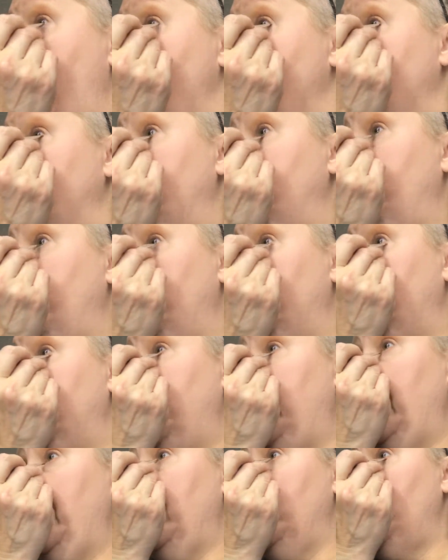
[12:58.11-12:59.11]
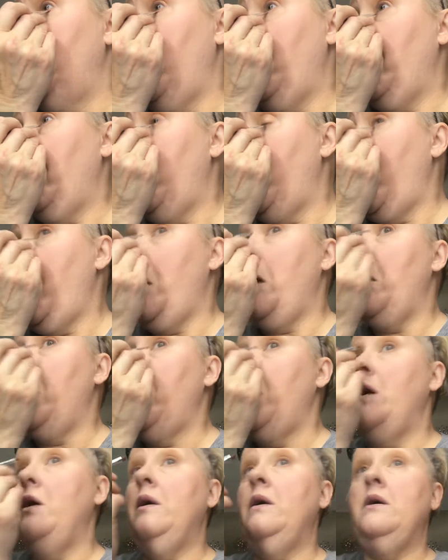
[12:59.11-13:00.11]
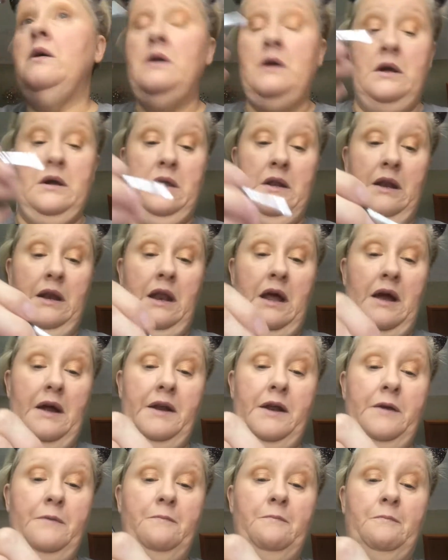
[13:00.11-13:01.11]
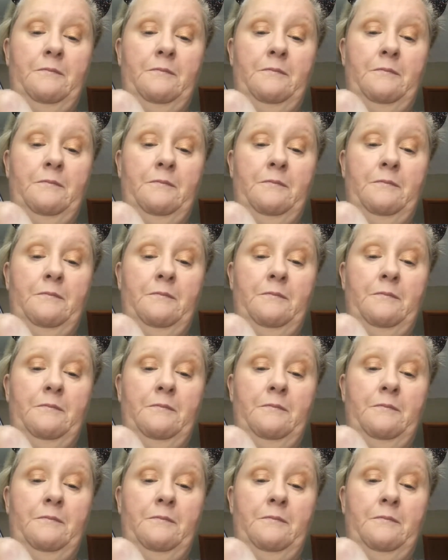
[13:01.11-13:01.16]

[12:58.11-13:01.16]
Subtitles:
Just bring it down, line it.